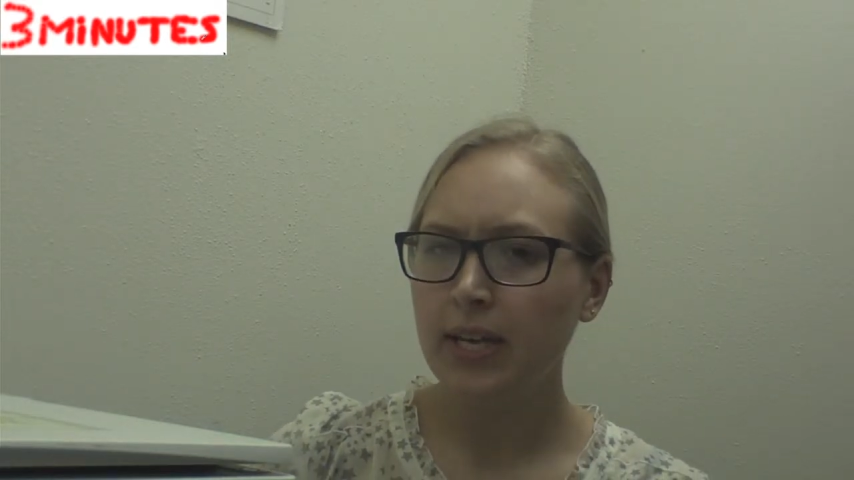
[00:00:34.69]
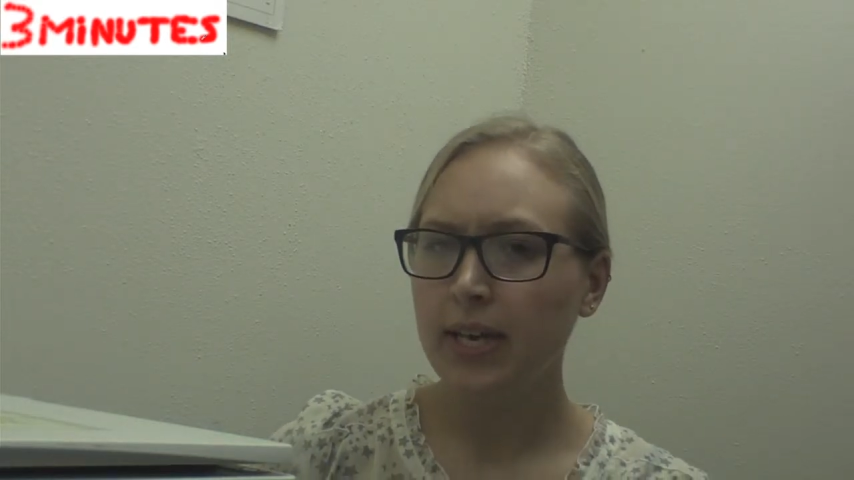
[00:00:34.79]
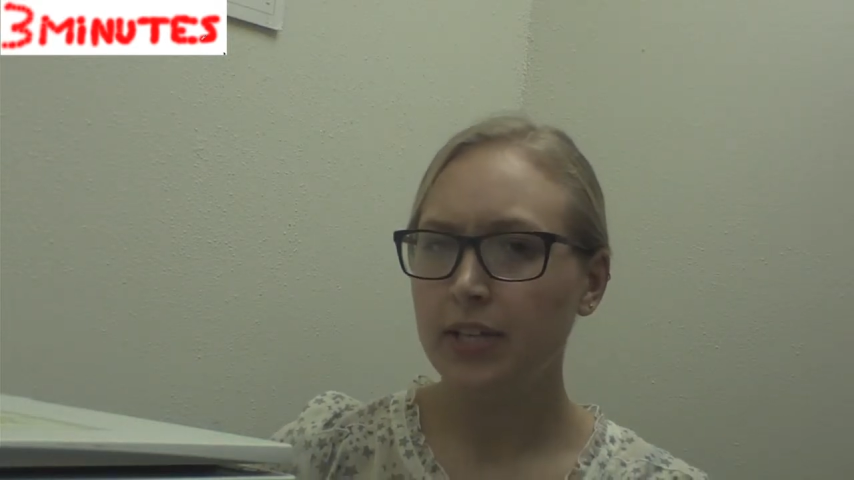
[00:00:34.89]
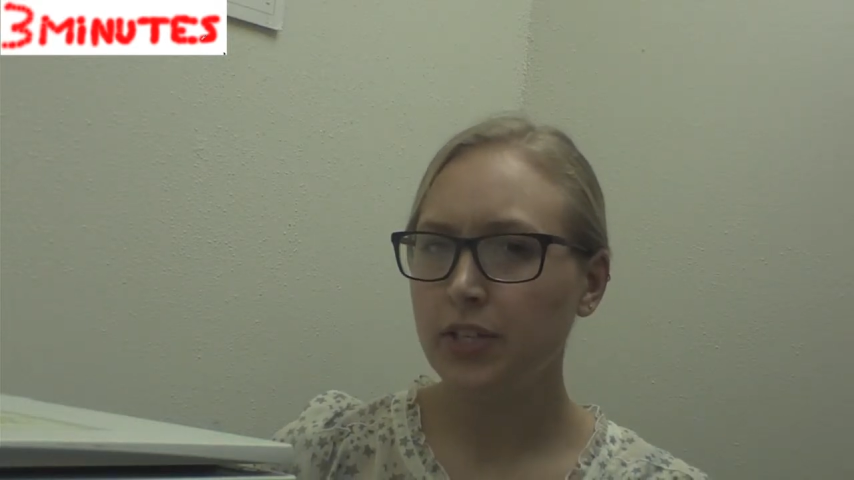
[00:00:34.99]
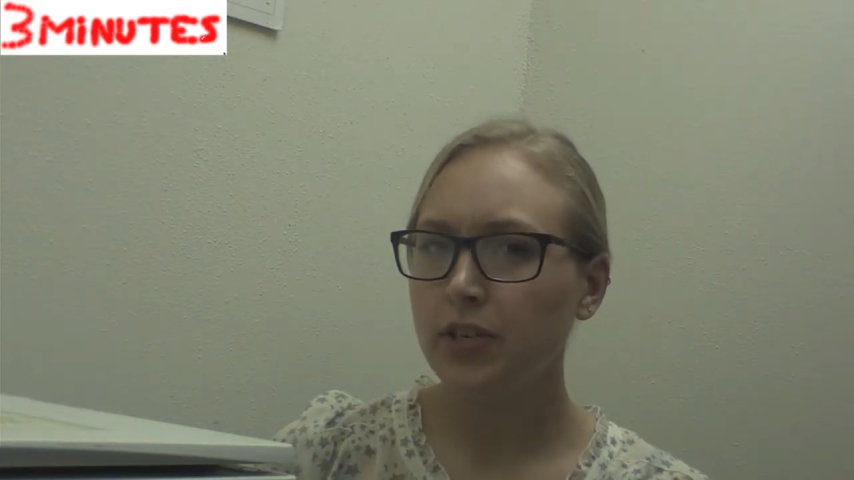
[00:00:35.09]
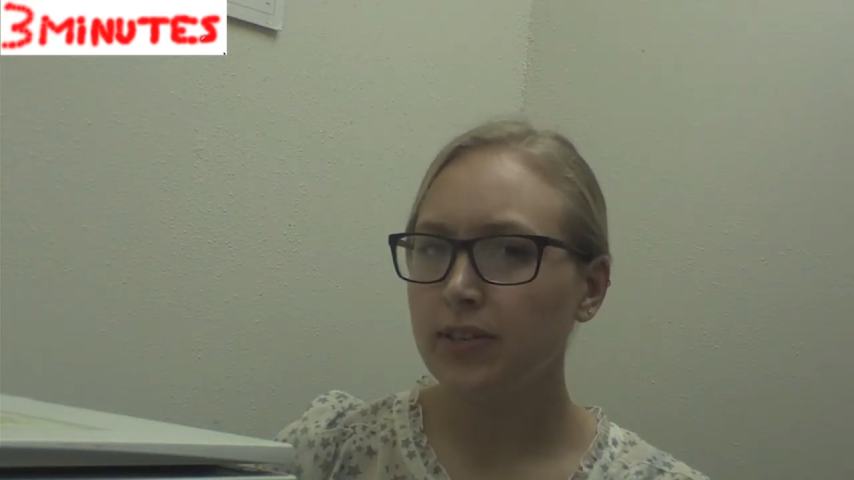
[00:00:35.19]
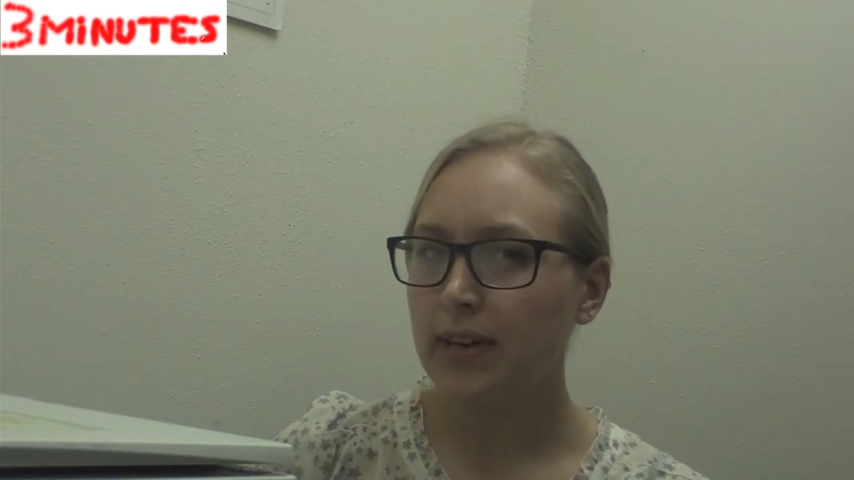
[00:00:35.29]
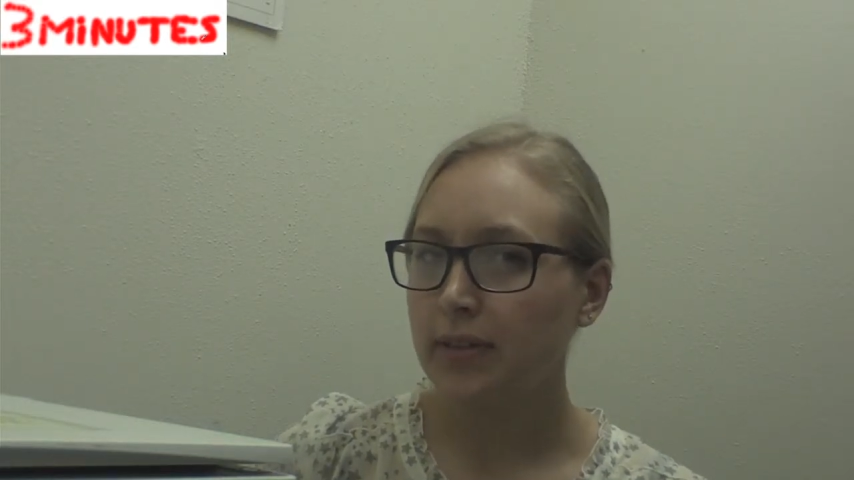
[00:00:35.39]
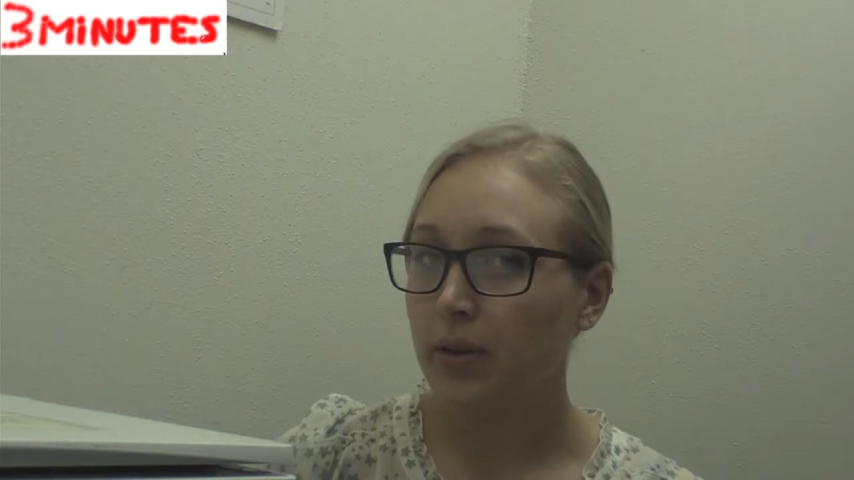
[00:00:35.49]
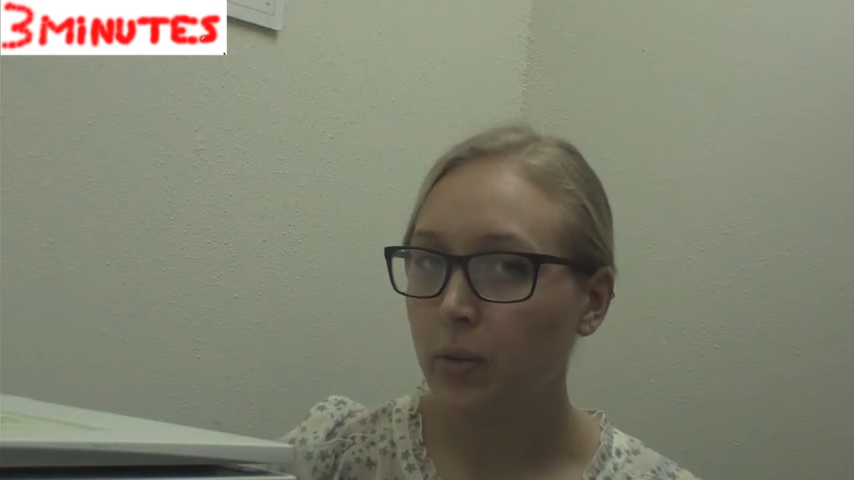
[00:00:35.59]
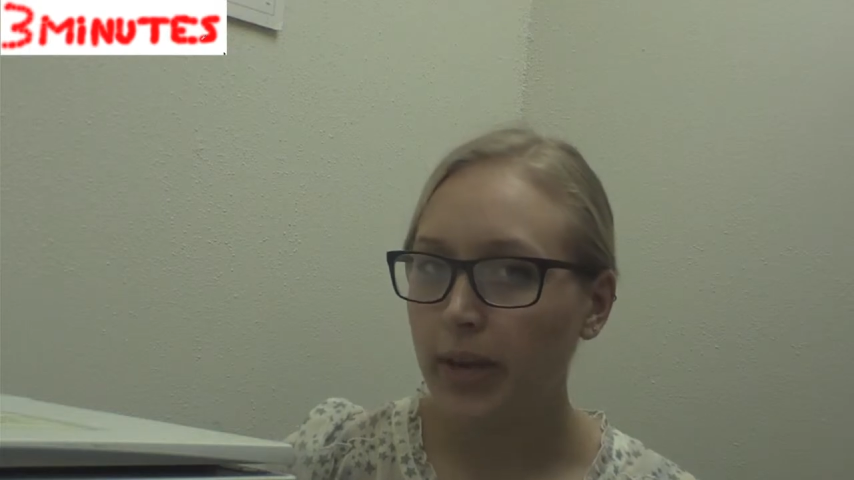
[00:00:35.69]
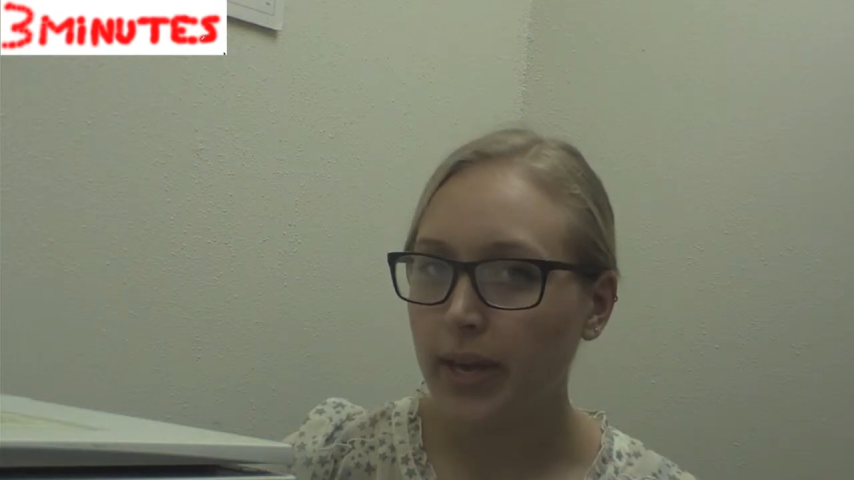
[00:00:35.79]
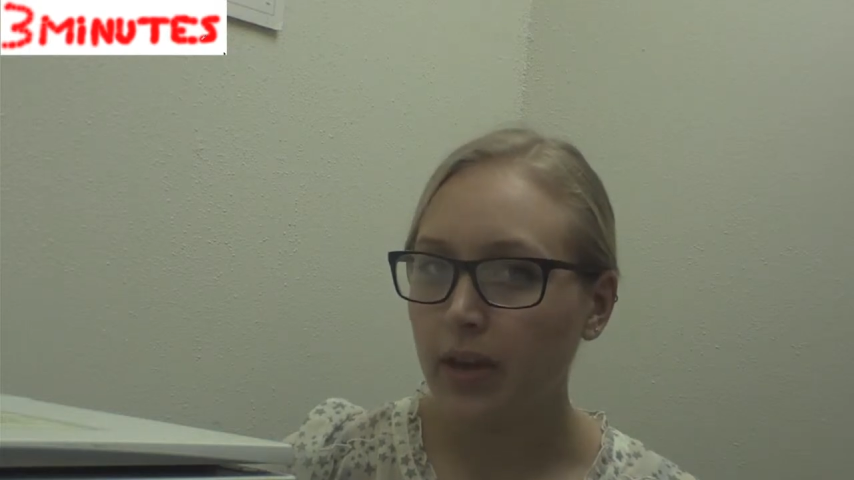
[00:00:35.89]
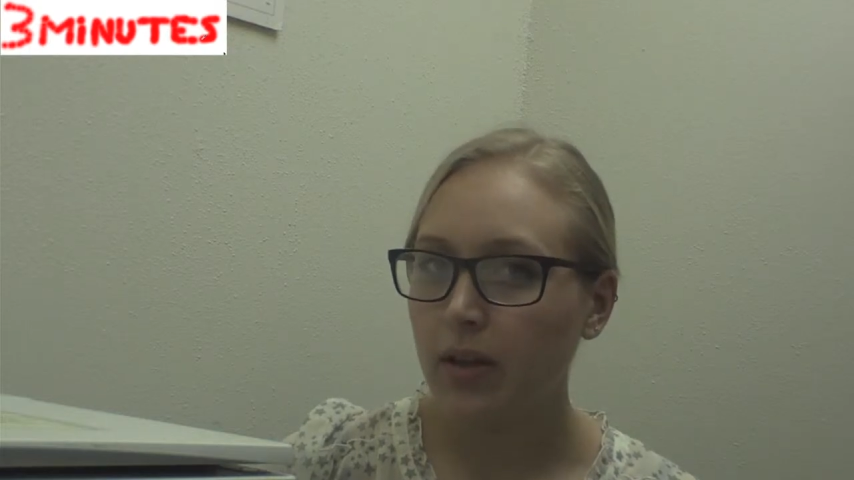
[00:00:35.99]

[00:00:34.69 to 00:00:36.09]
It turns out that we,